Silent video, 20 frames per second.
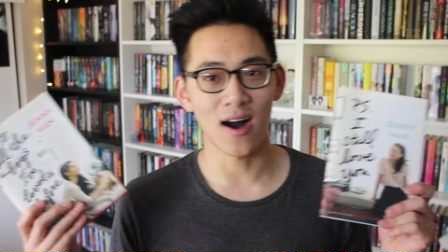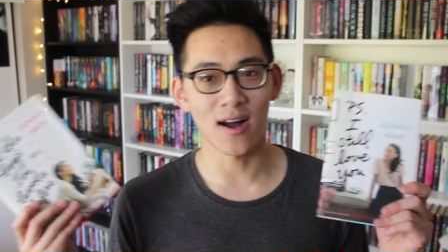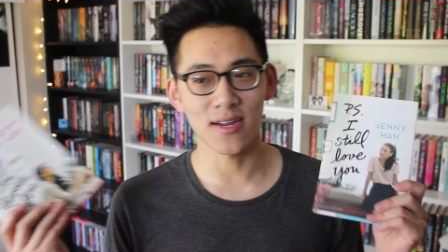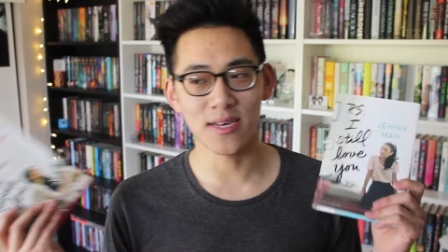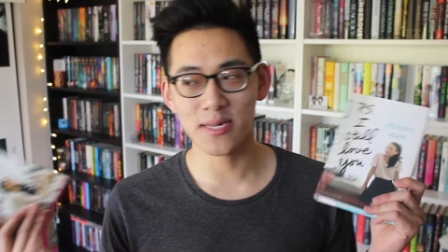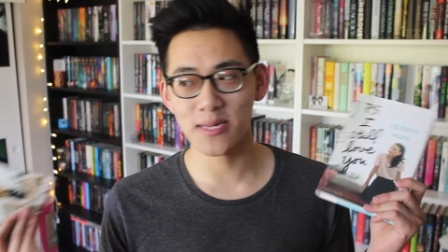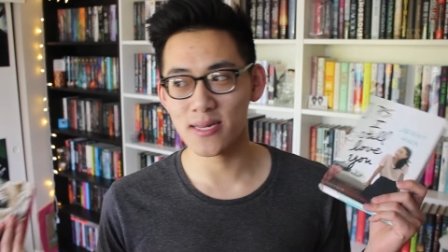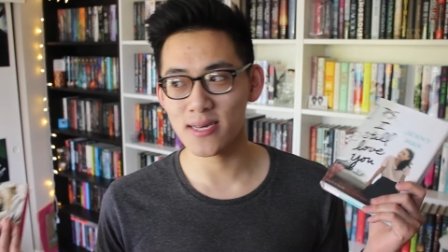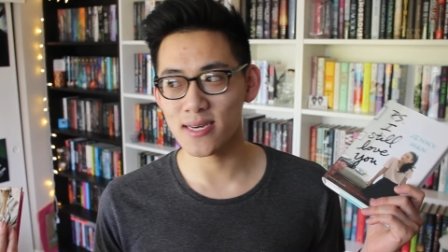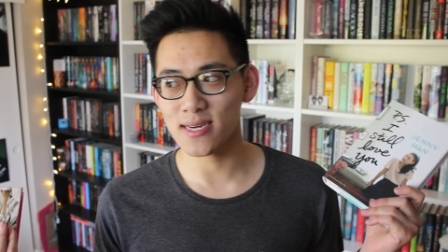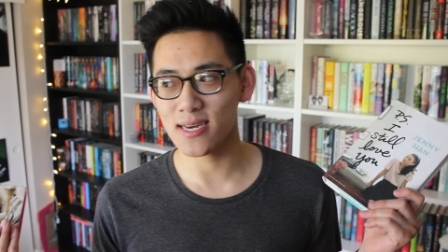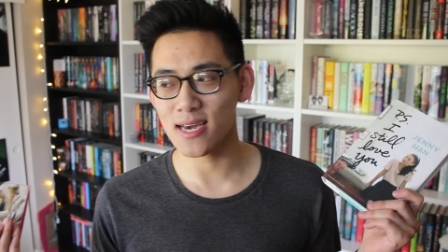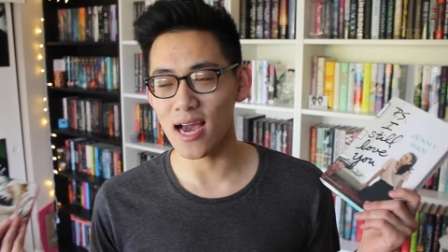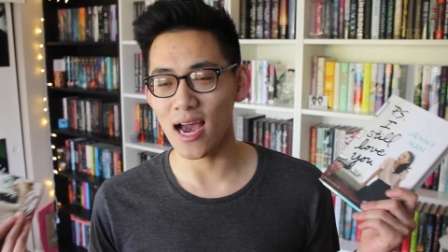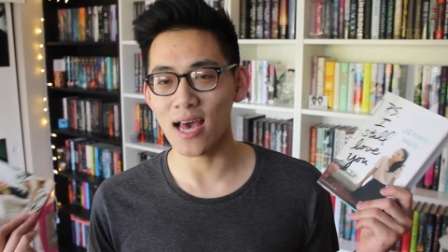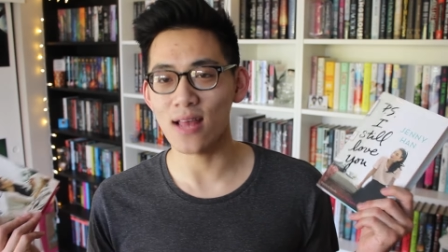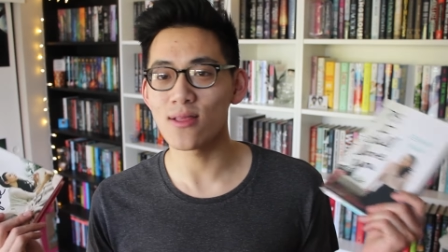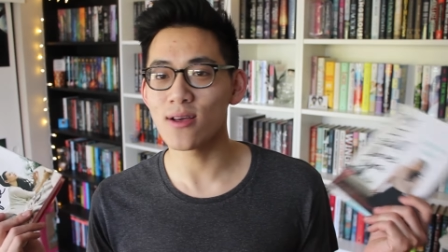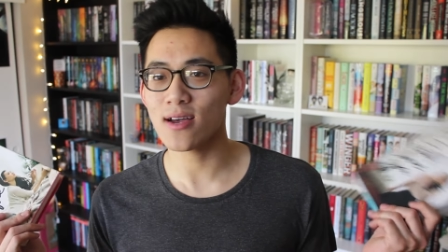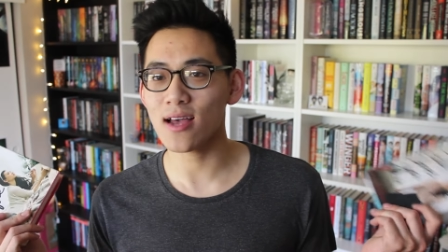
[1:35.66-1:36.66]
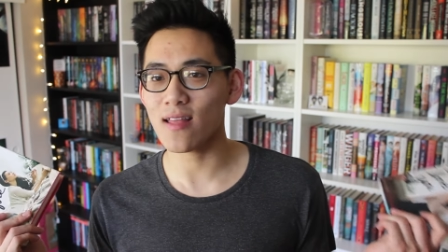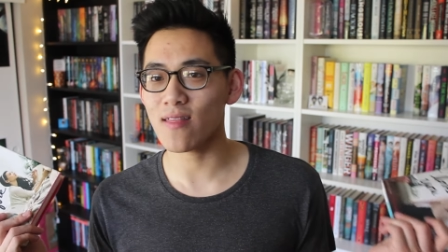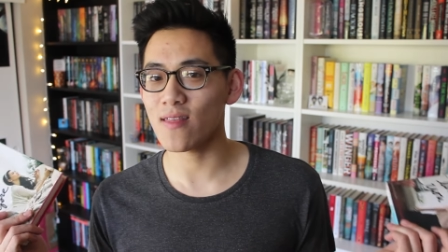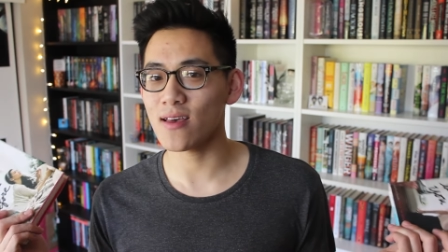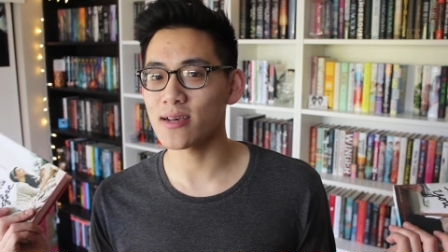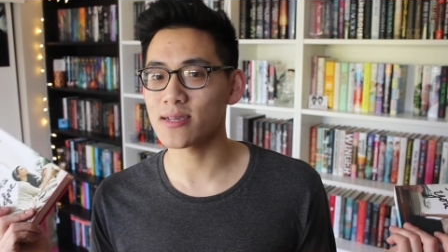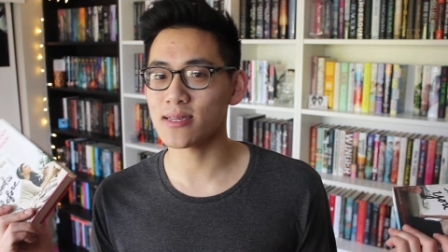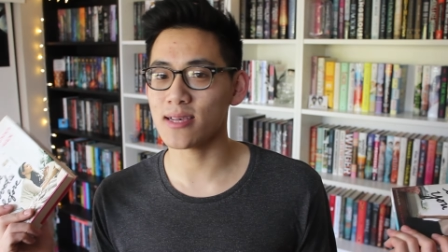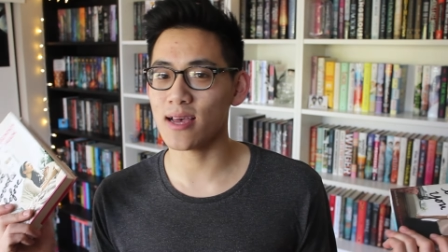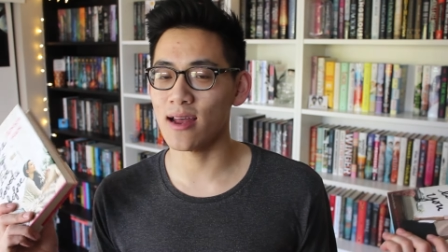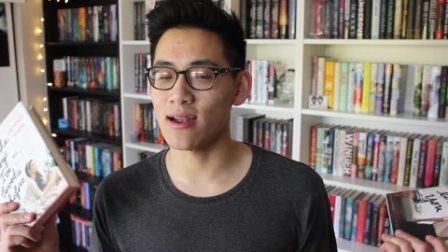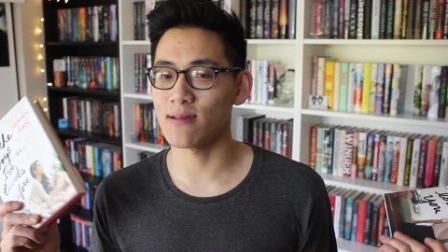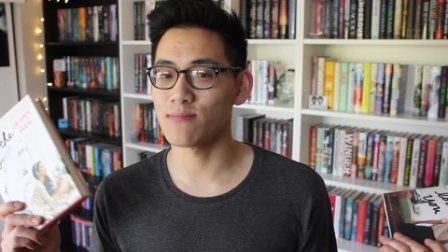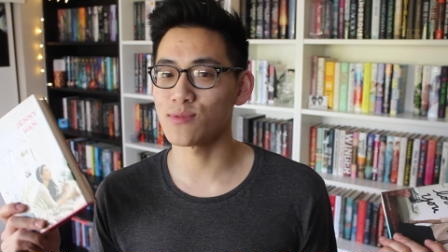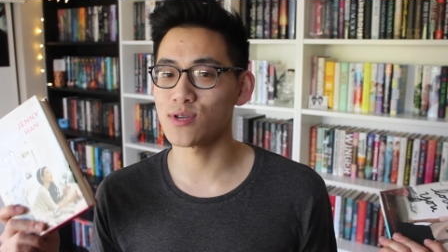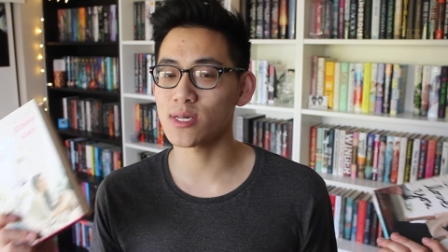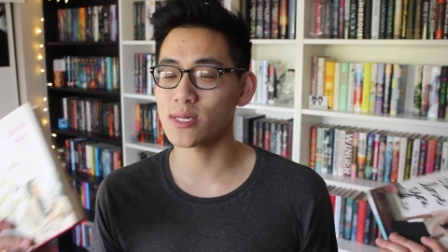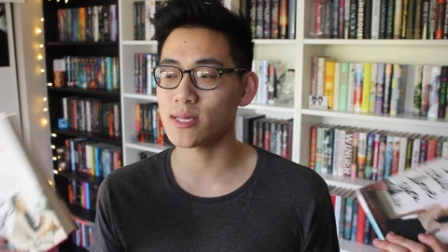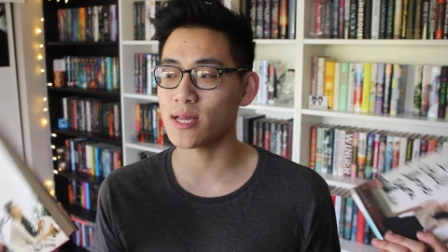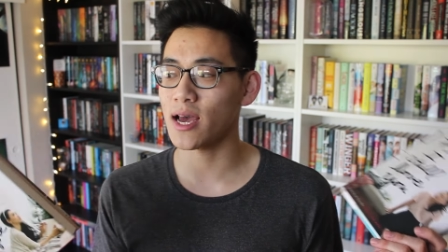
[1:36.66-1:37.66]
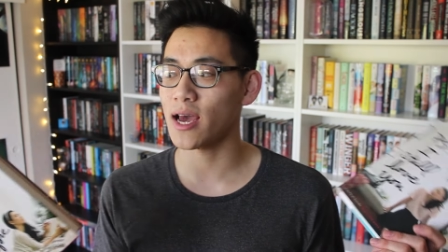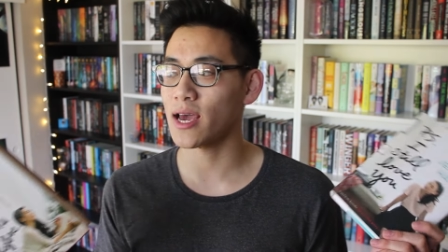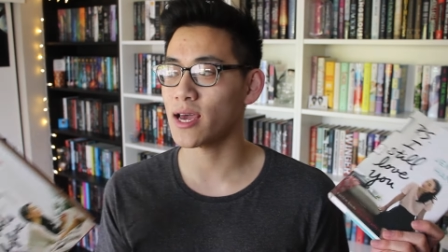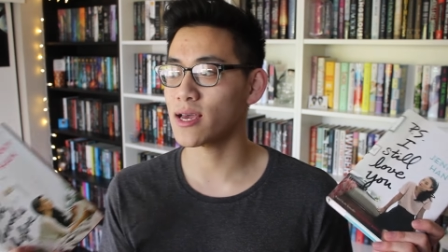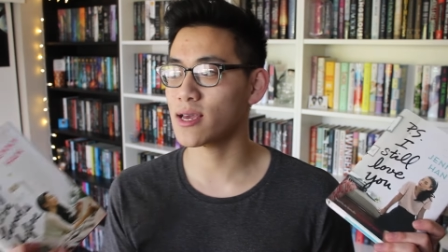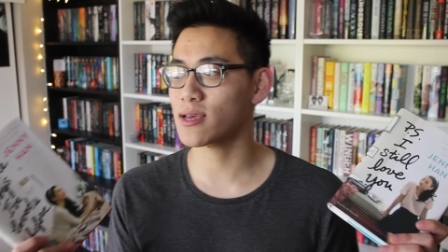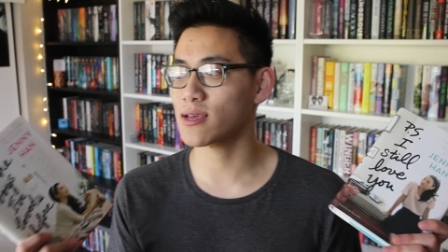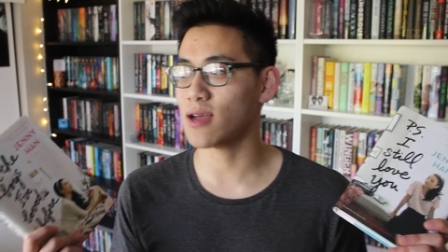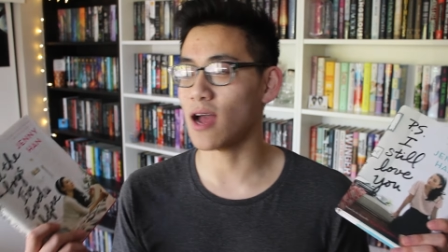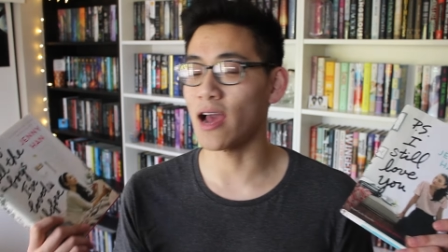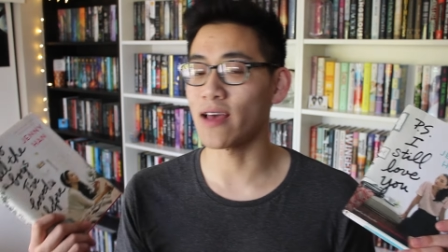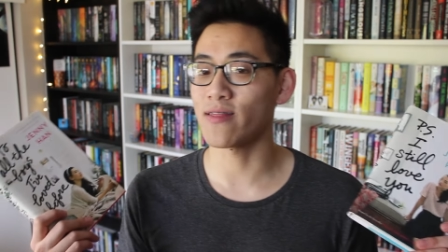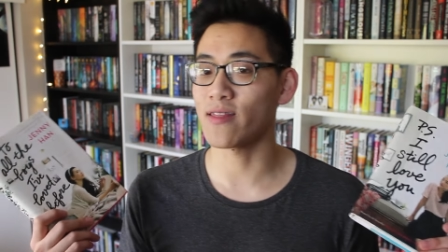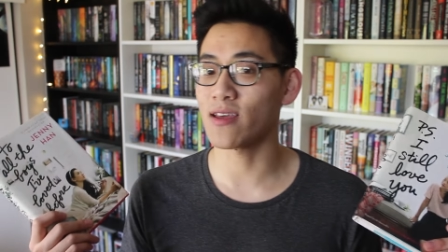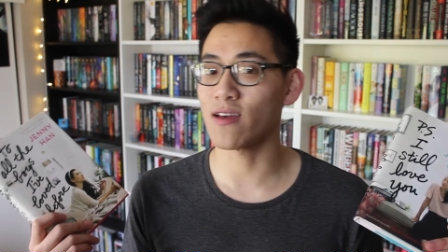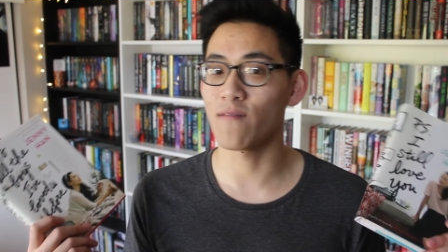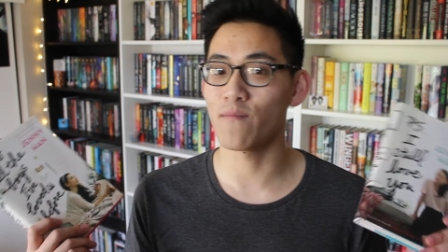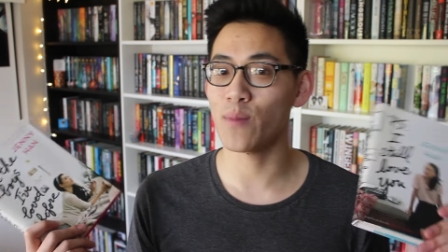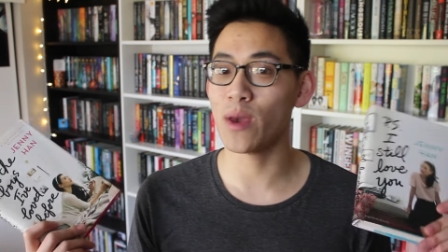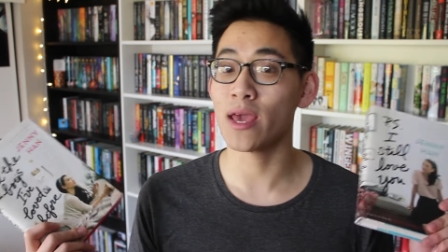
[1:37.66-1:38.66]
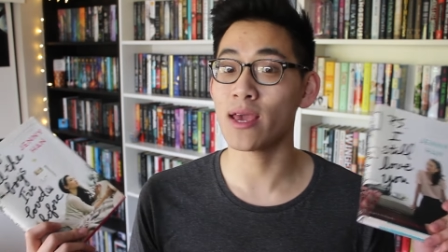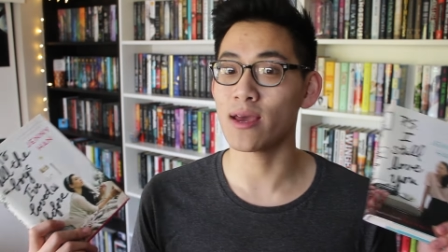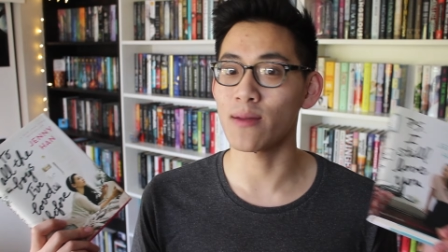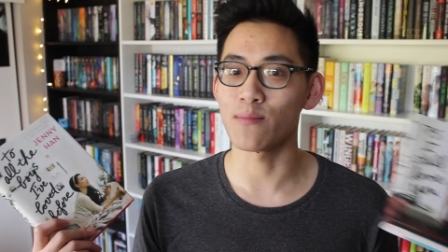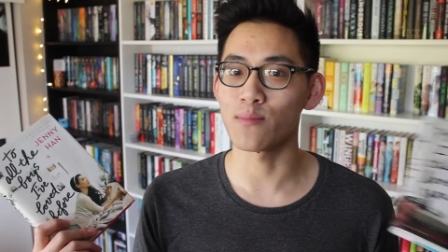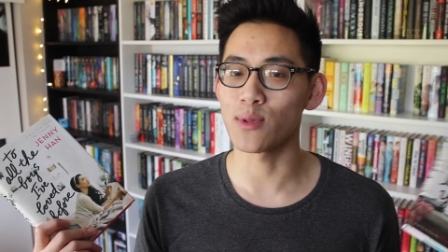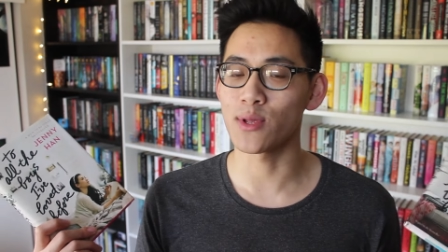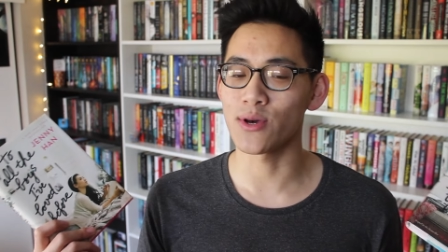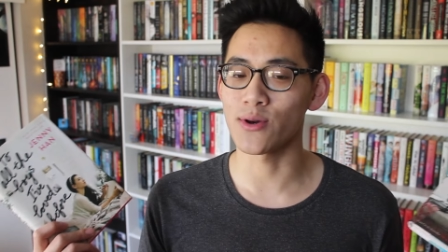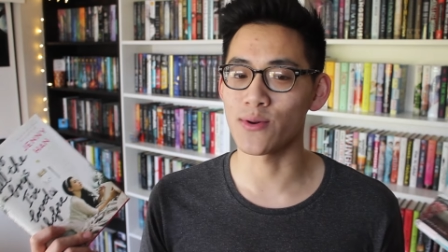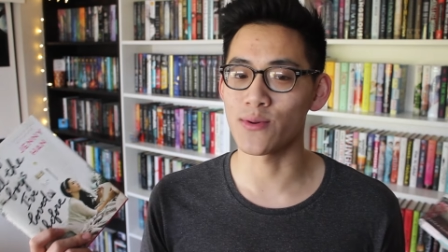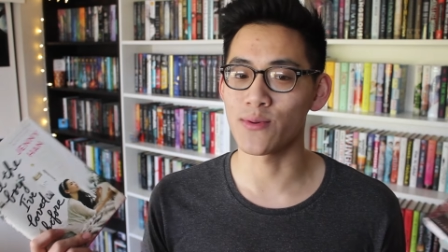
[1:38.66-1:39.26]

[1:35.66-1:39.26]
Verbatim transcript: Honestly, I look at this and I'm just like, I think of pink and blue.